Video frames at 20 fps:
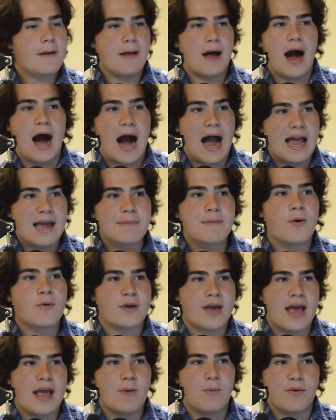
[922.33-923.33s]
I am
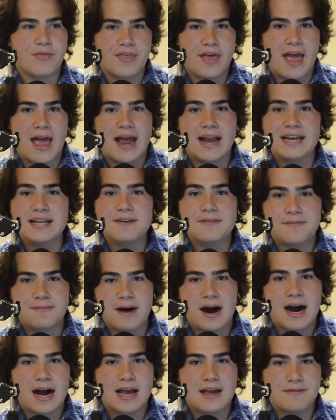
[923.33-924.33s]
okay with any
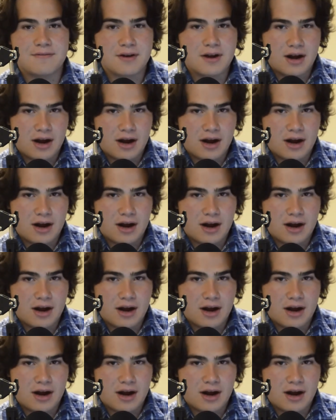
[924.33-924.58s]
5